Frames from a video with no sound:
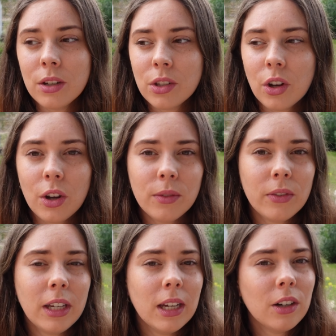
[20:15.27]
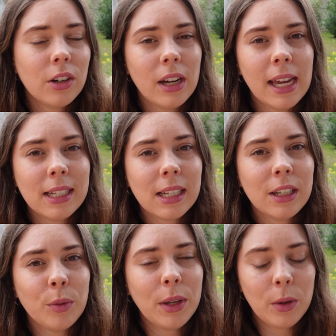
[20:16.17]
so hopefully it creates a
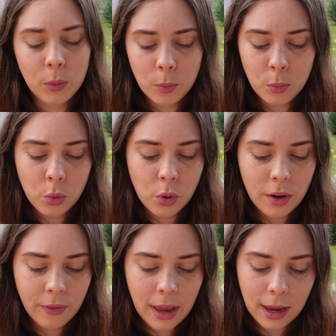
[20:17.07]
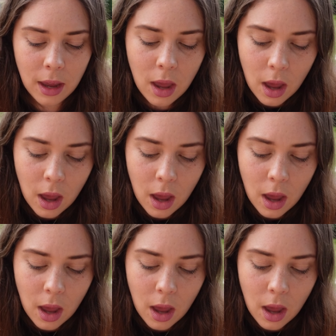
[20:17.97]
little bit more of a